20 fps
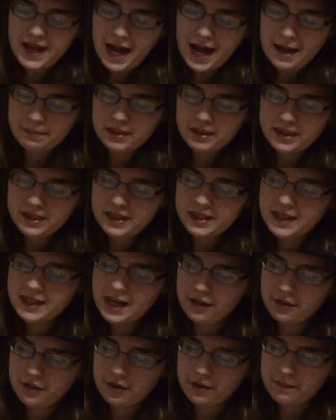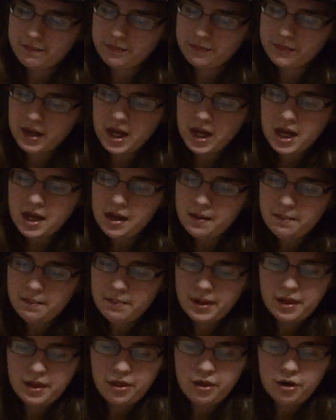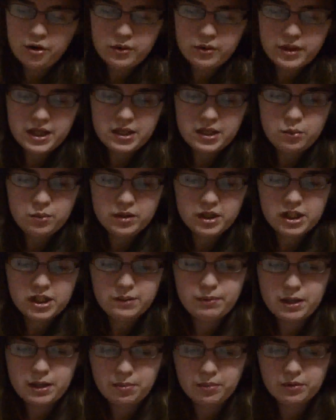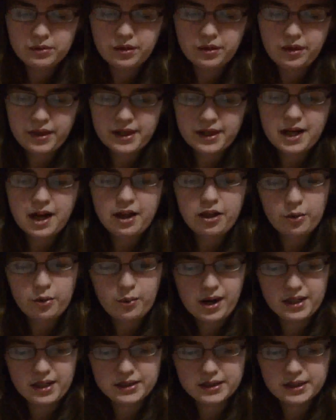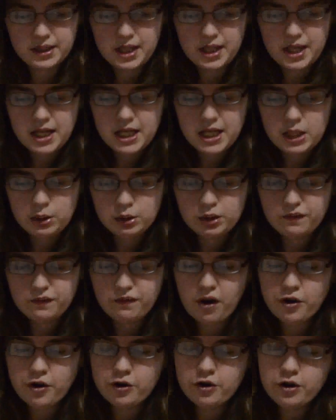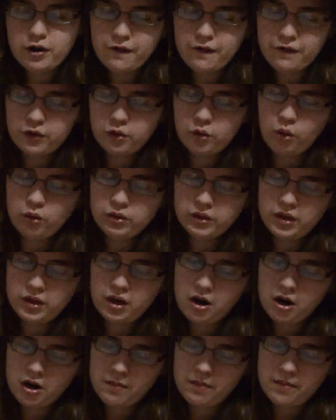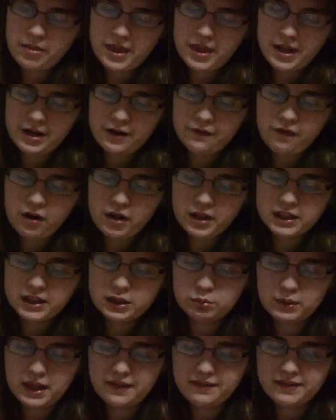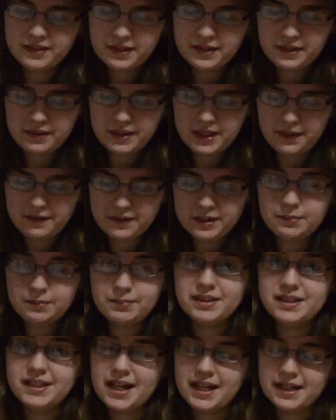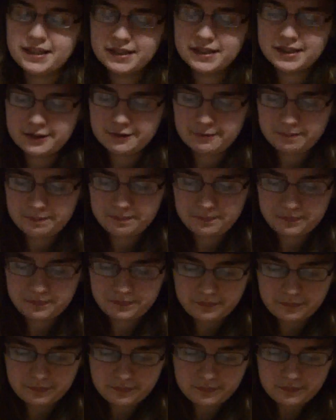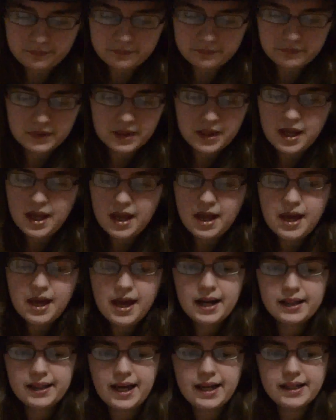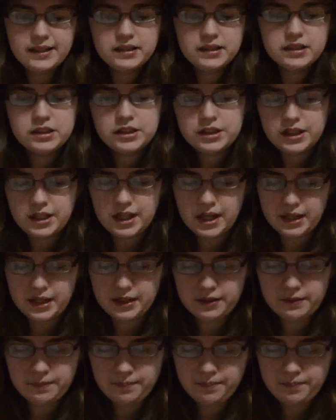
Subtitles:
happily together, but though he wished people to think otherwise, he was fonder of the golden arm than of all his wife's gifts besides. At last she died.